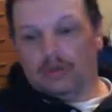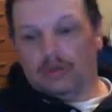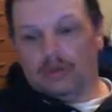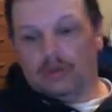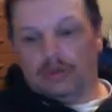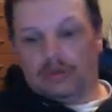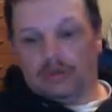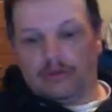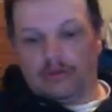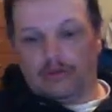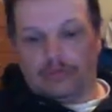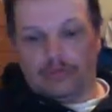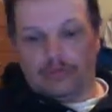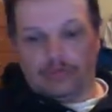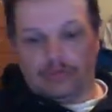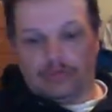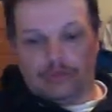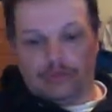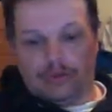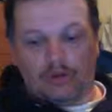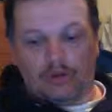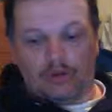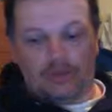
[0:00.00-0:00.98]
I
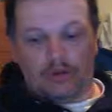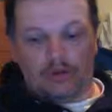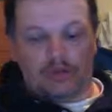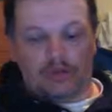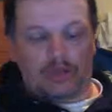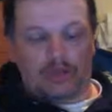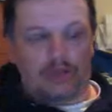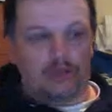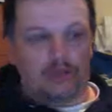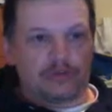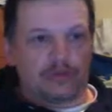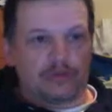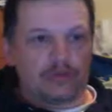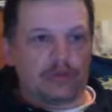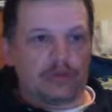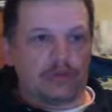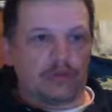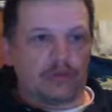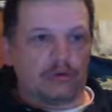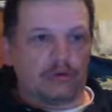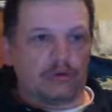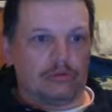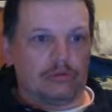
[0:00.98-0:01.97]
hope to go to
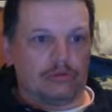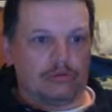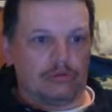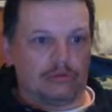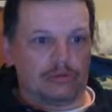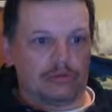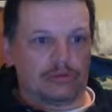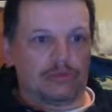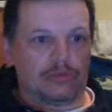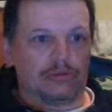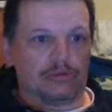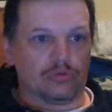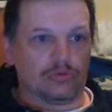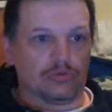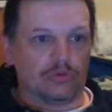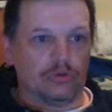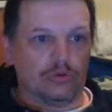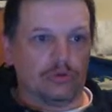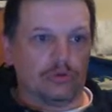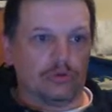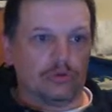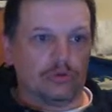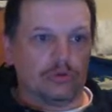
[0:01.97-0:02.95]
Kent and do
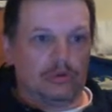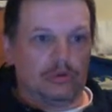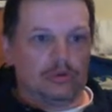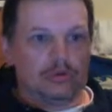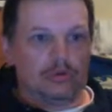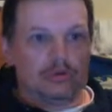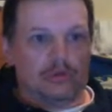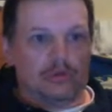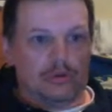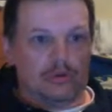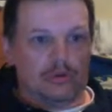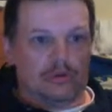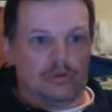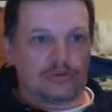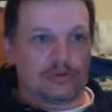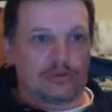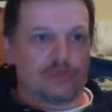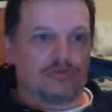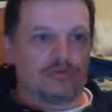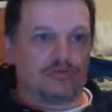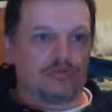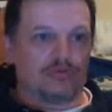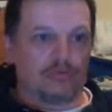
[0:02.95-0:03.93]
Dartford
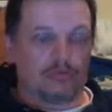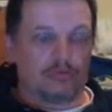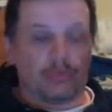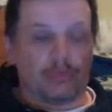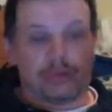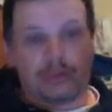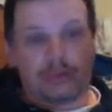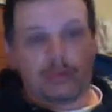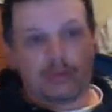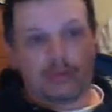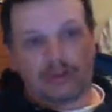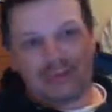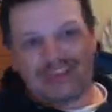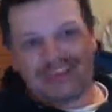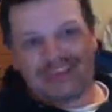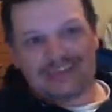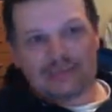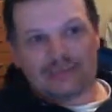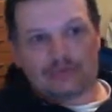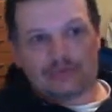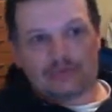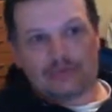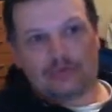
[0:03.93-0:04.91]
Cemetery, but anyway, that's
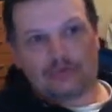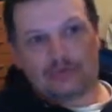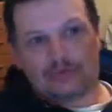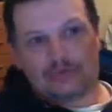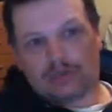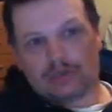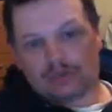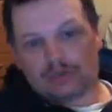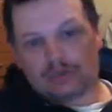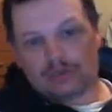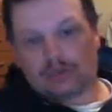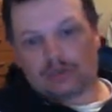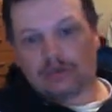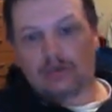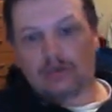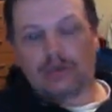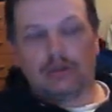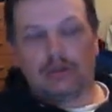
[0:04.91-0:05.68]
the ghost hunting.